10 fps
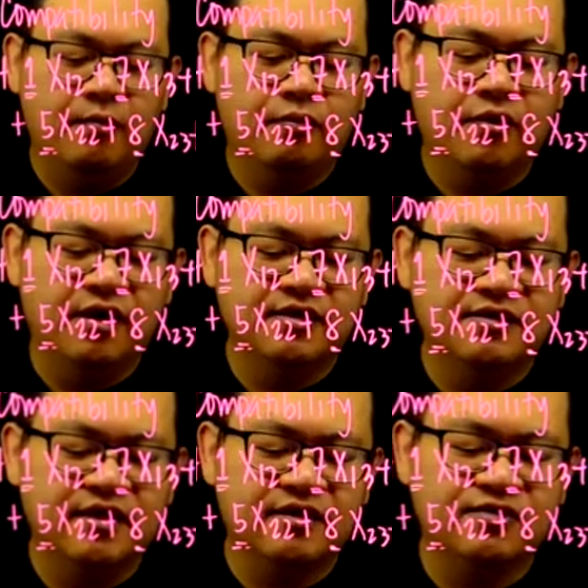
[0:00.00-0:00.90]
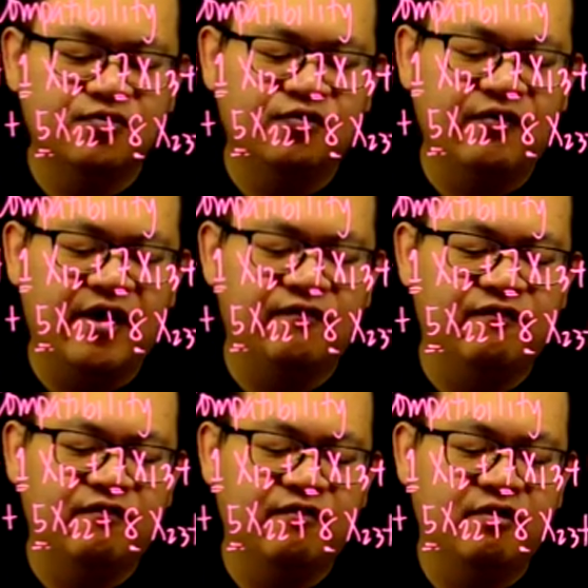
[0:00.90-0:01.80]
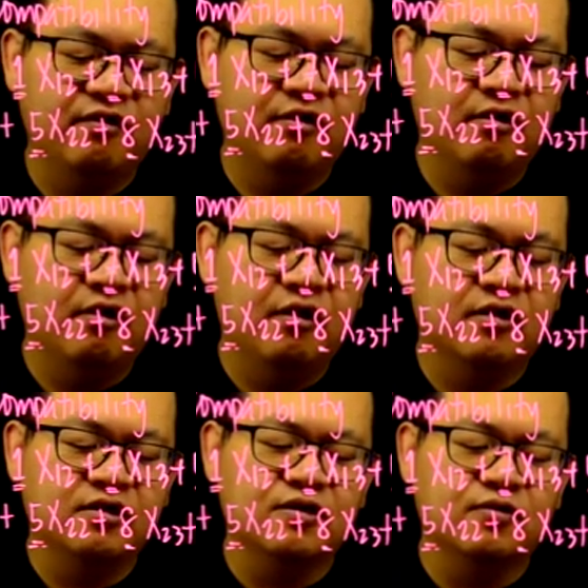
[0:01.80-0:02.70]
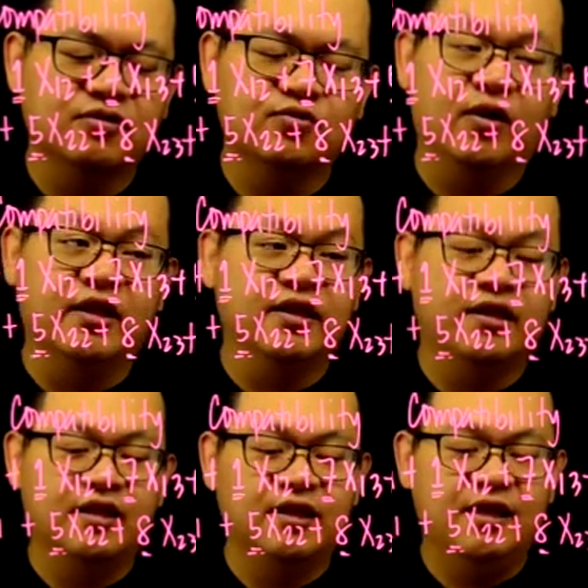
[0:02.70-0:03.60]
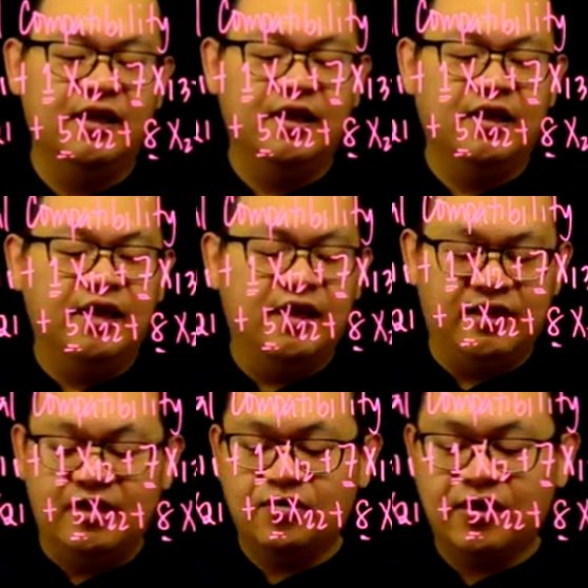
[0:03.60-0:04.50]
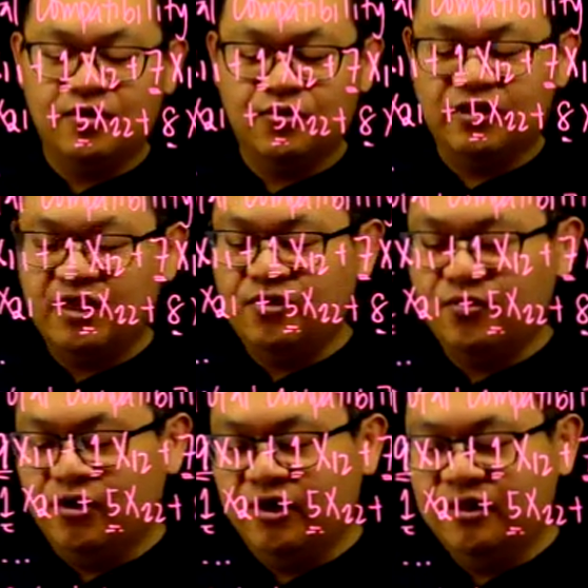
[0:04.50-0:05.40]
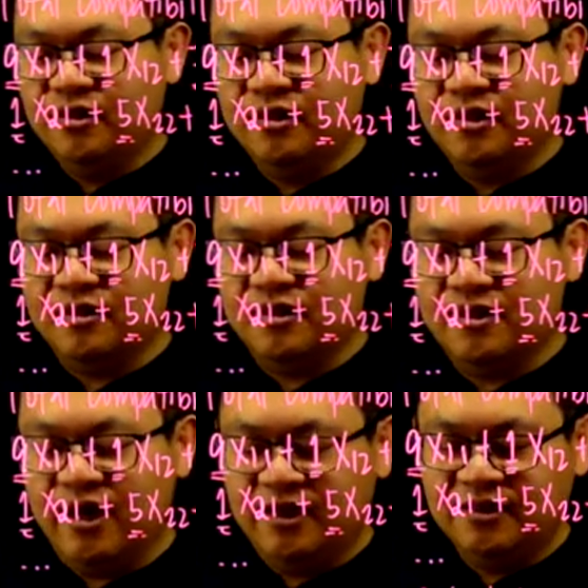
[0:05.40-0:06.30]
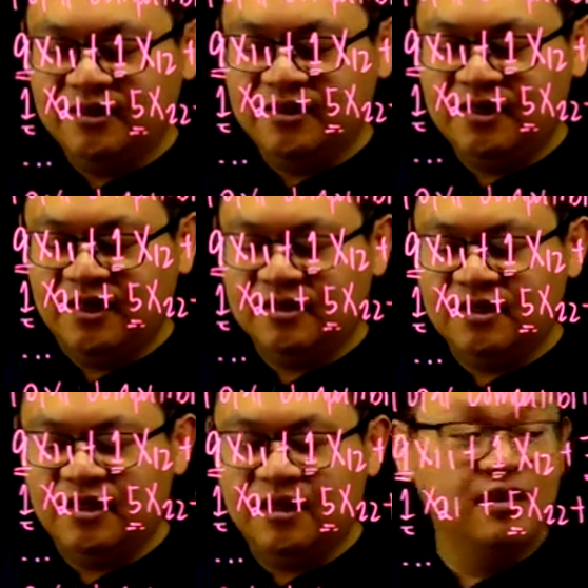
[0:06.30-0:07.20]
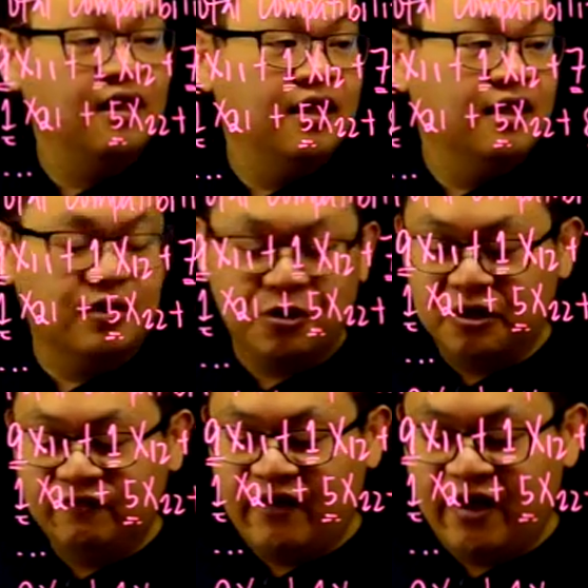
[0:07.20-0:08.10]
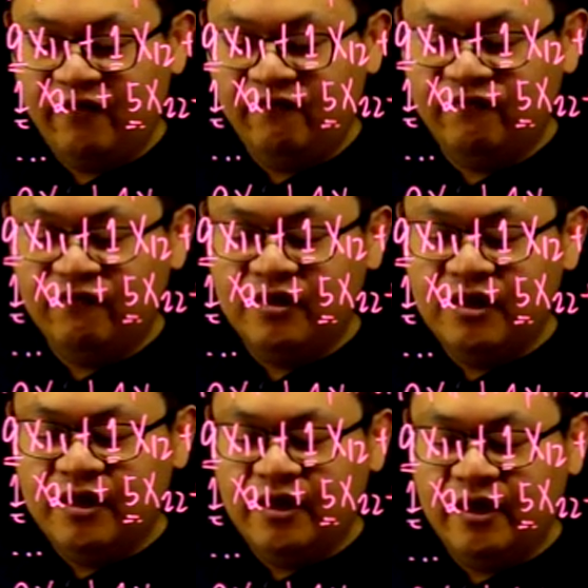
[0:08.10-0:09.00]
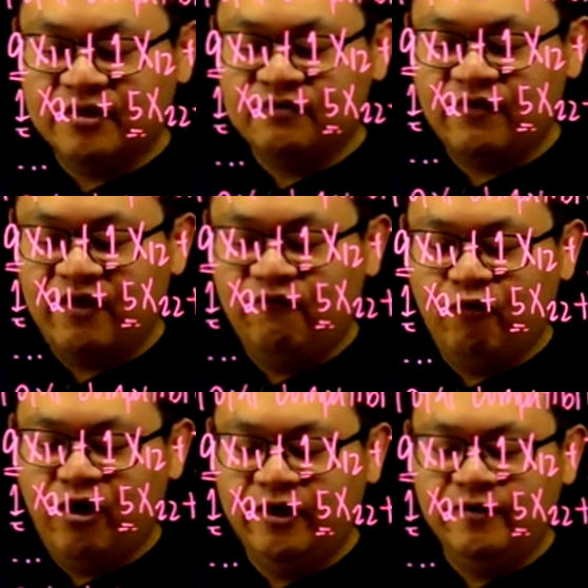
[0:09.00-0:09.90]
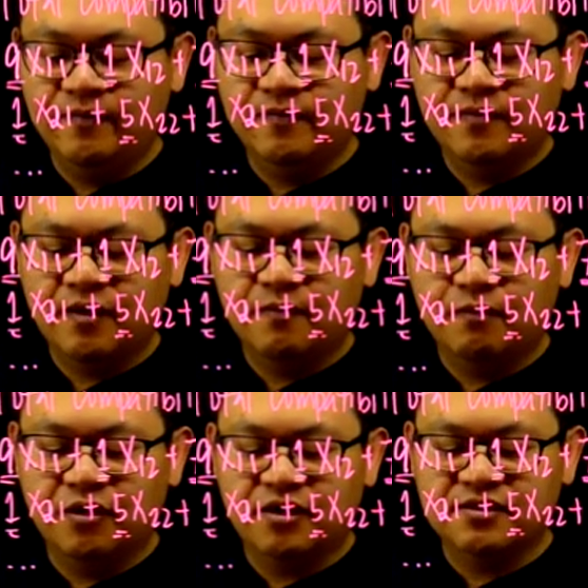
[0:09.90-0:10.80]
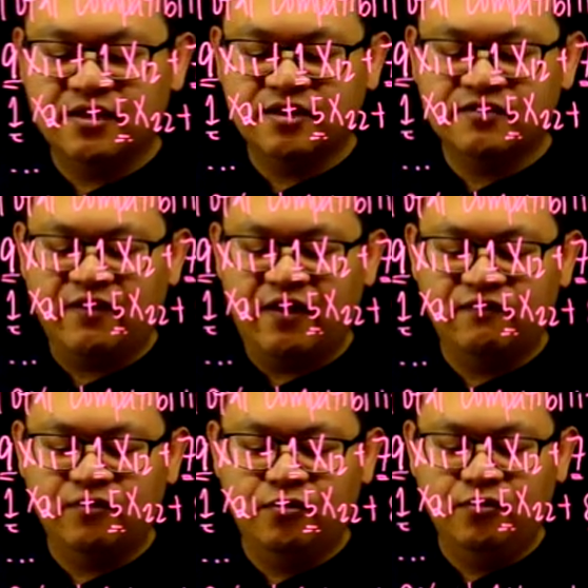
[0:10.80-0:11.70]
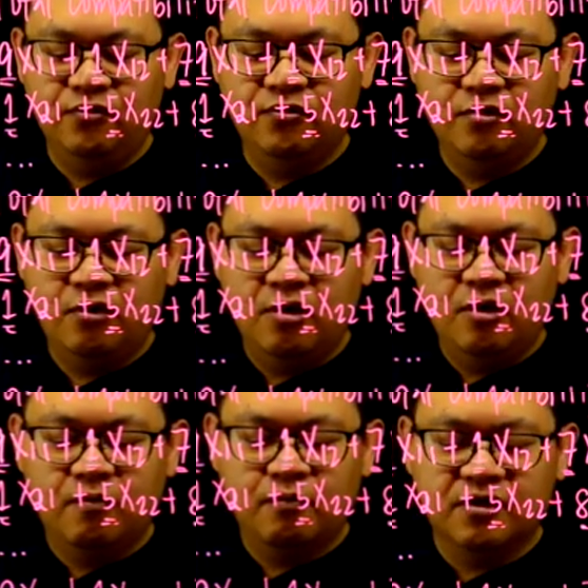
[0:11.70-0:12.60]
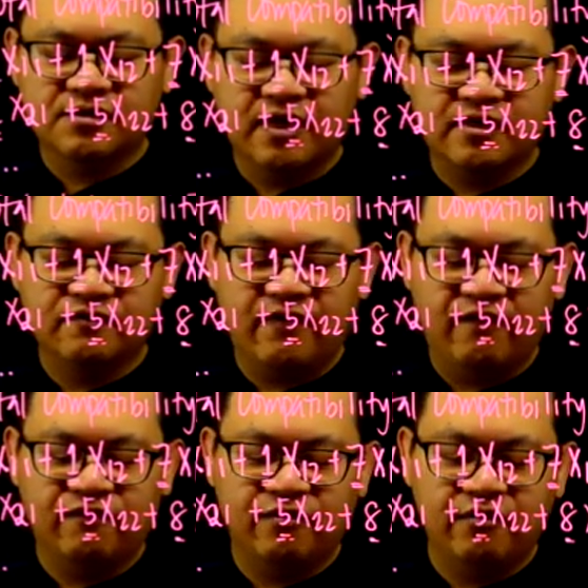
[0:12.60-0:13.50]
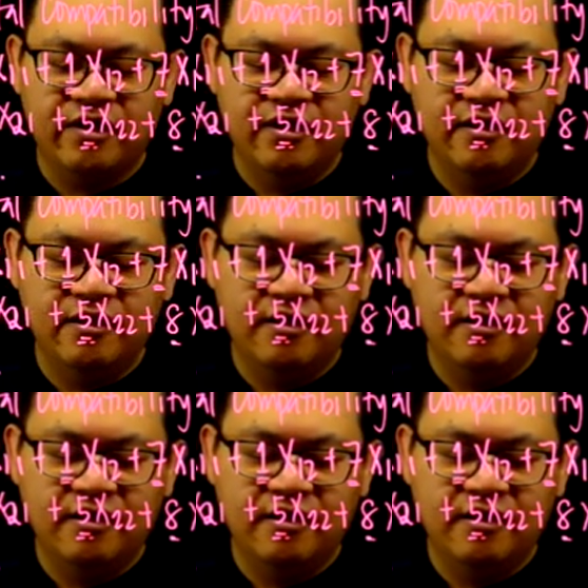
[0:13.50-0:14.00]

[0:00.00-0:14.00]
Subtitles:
plus x25 equals 1. And then you can continue on, dot dot dot, until girl 5, x51 plus x52 plus x53